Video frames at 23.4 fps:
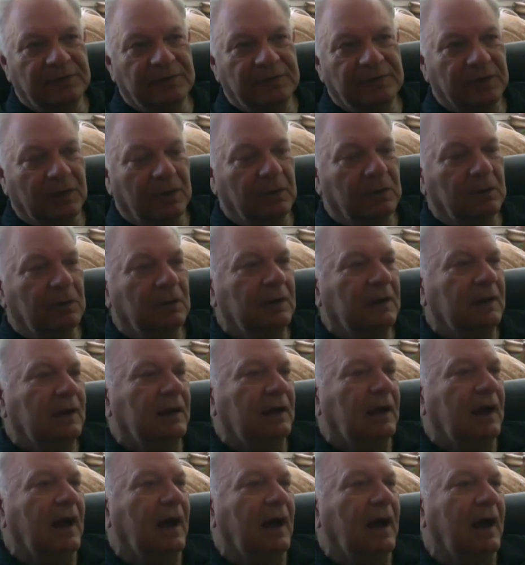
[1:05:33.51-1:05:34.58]
So
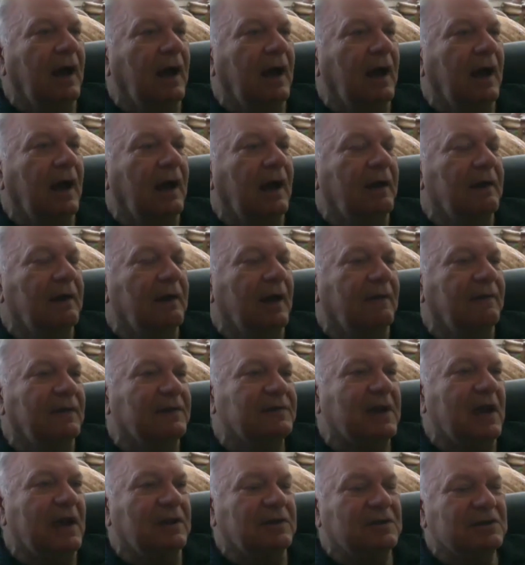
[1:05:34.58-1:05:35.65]
I, I,
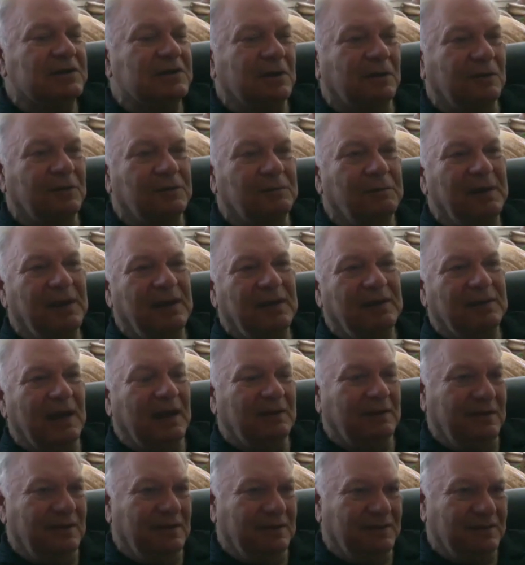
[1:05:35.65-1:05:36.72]
this kind of shows me
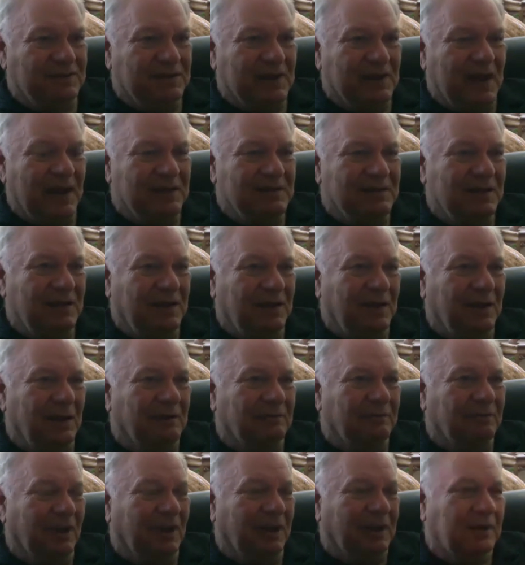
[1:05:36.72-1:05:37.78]
that this idea
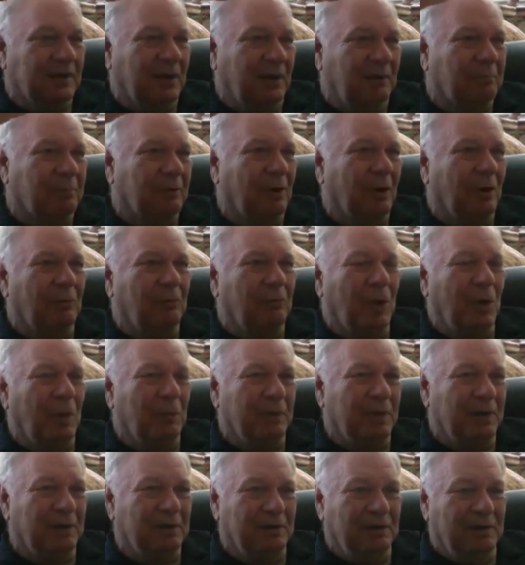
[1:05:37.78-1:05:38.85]
of like a pro
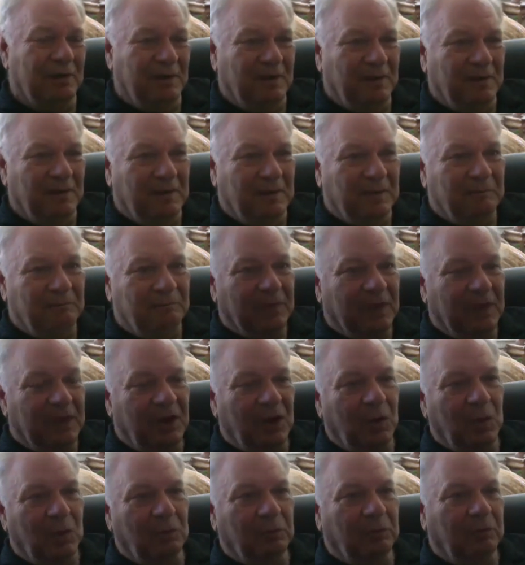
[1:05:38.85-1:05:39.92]
Roman you
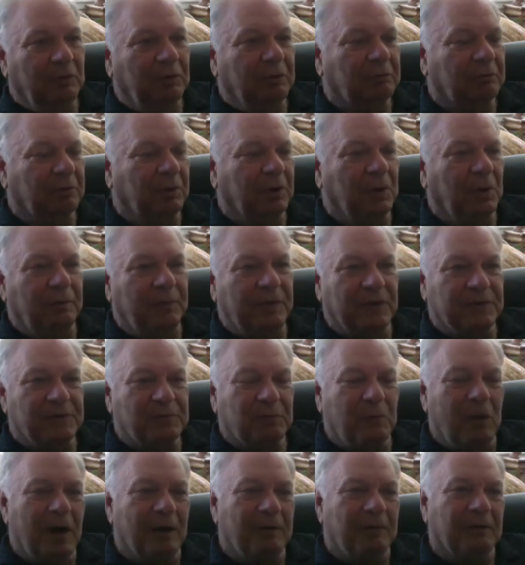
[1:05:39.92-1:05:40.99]
know group that's
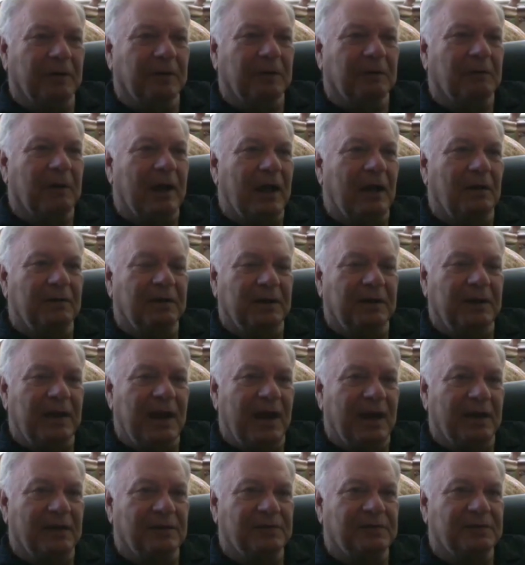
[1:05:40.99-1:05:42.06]
wandering around and
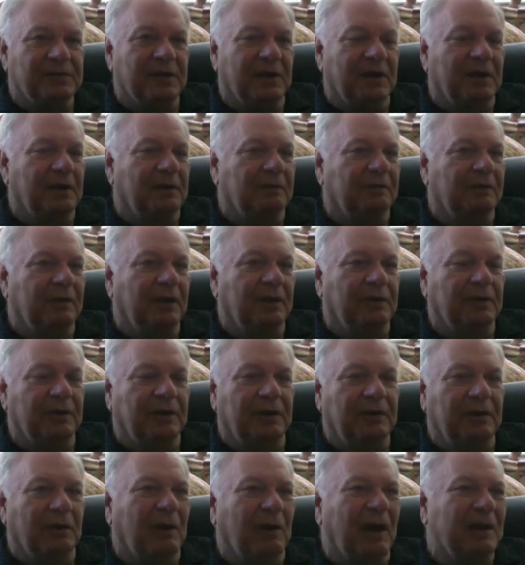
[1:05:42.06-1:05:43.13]
has uh, liter-
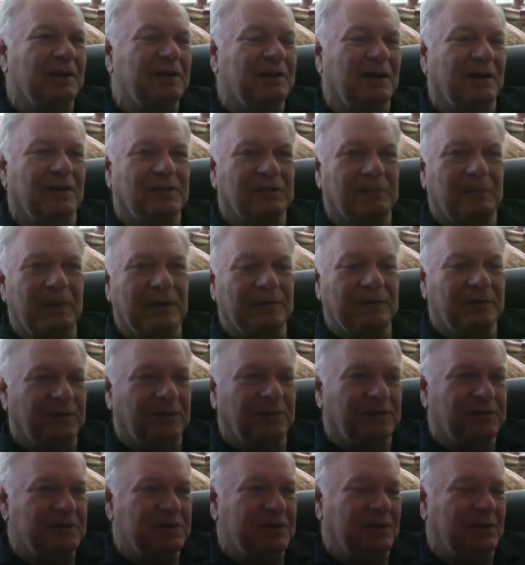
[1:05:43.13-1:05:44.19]
you know ideas about
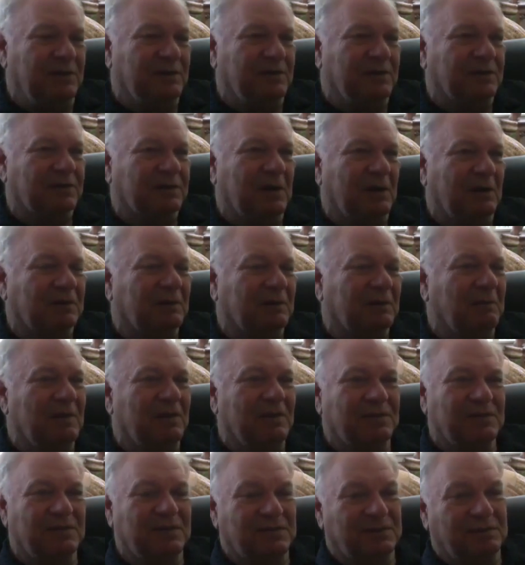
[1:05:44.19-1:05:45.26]
this Jesus character. I mean,
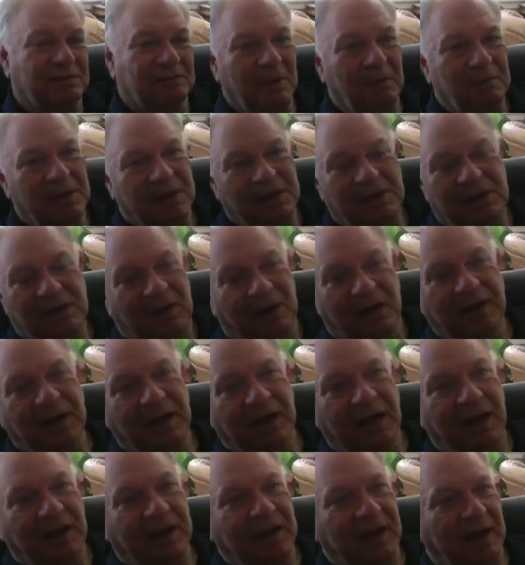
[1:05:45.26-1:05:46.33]
this is I mean you know
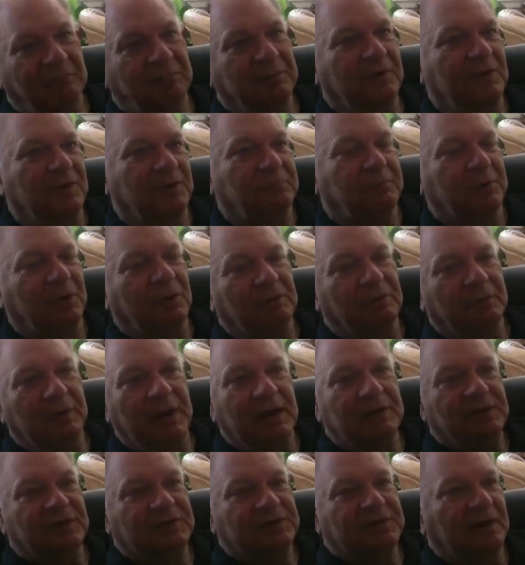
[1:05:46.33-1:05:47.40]
again I can't disprove it. I
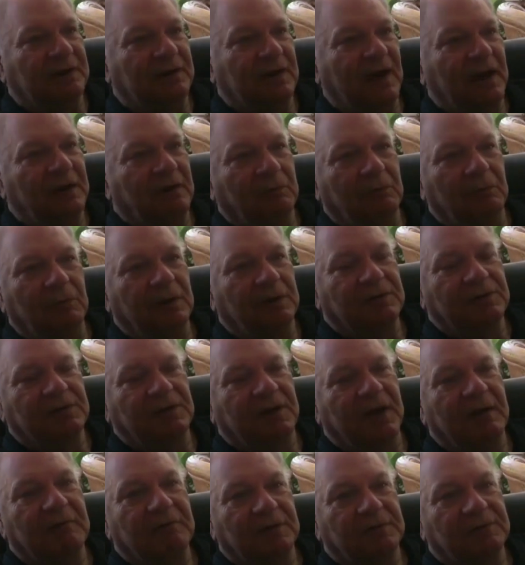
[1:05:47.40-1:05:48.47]
just I don't where's
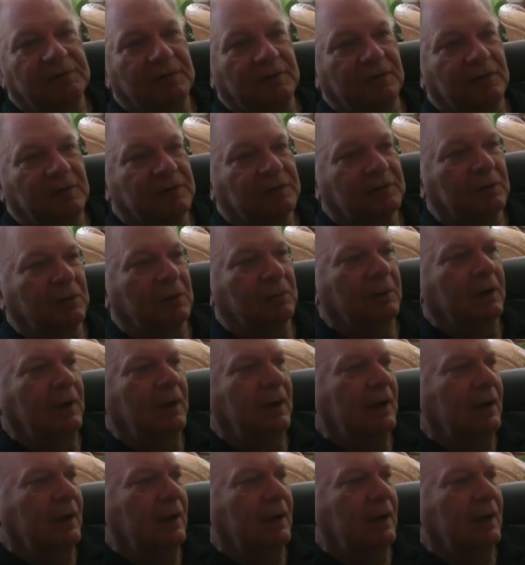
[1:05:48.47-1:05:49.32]
the evidence for this group.